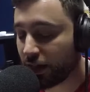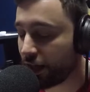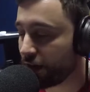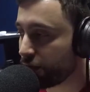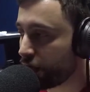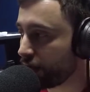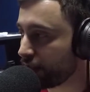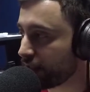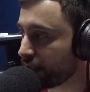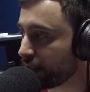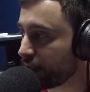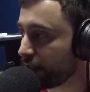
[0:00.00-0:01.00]
thing of all
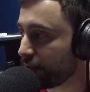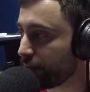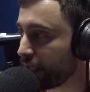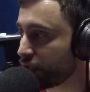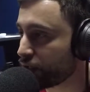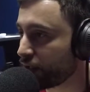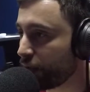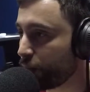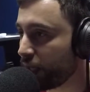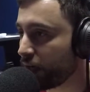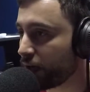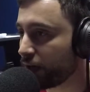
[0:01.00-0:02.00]
is to make sure that we